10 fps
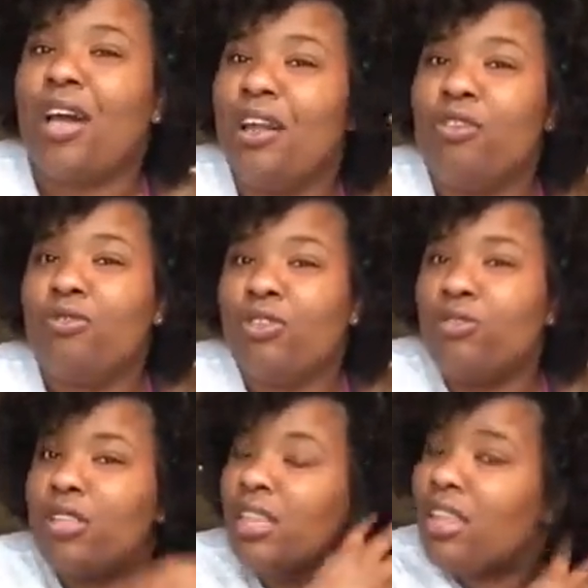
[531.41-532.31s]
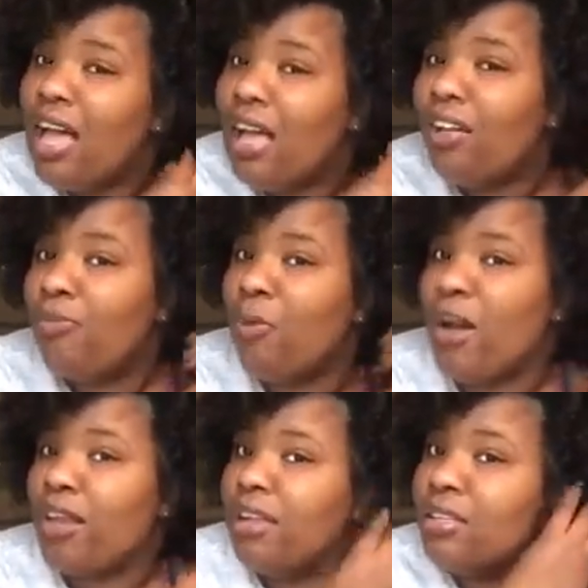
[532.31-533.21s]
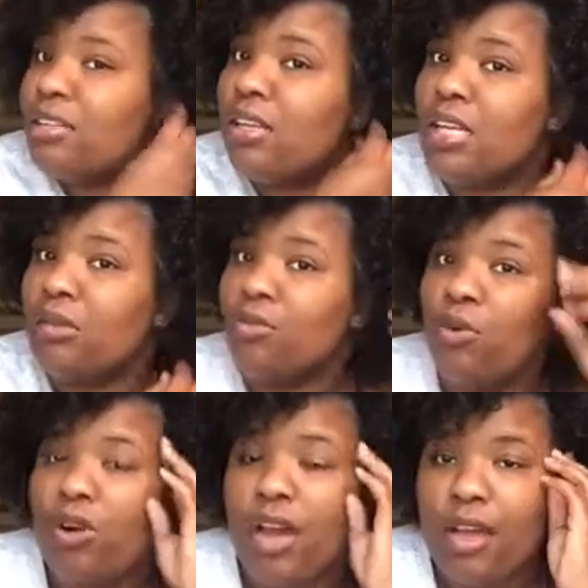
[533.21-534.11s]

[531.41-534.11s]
I don't use a lot of product anymore.